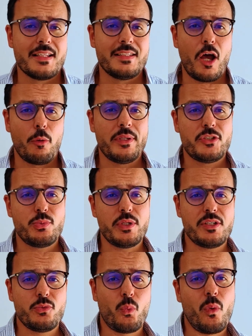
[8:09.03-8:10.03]
Now
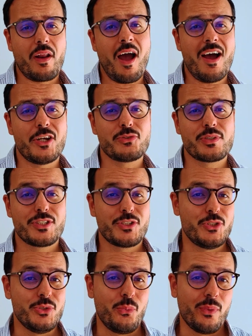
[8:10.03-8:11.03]
between 100
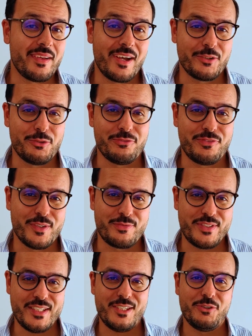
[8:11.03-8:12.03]
to
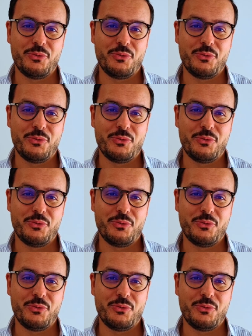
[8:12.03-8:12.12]
150,